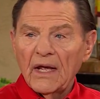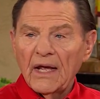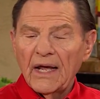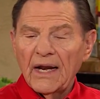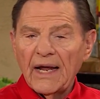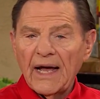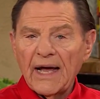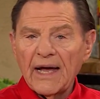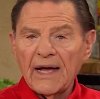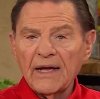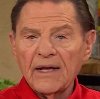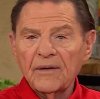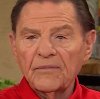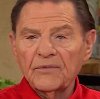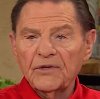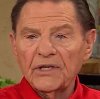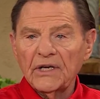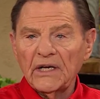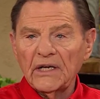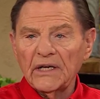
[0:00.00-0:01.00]
And I am
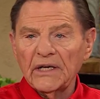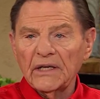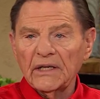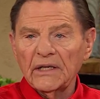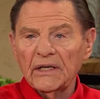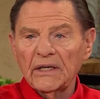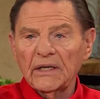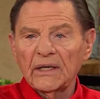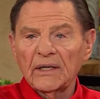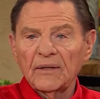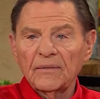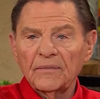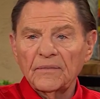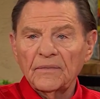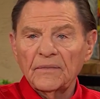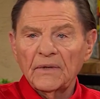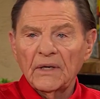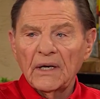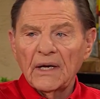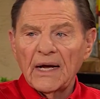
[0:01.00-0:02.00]
telling them,
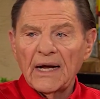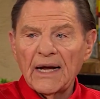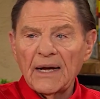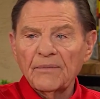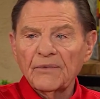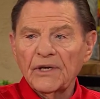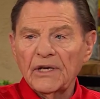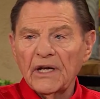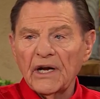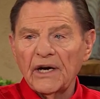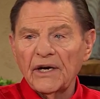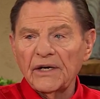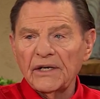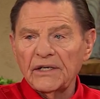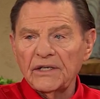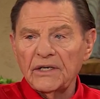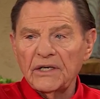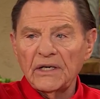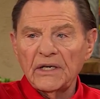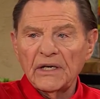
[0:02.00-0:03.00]
I'm
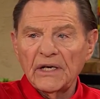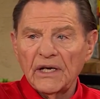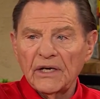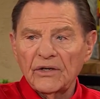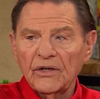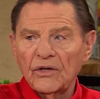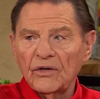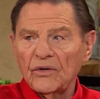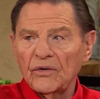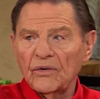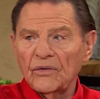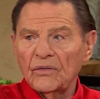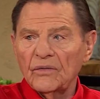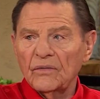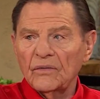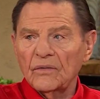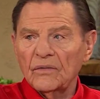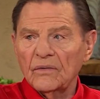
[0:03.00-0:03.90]
guaranteeing you,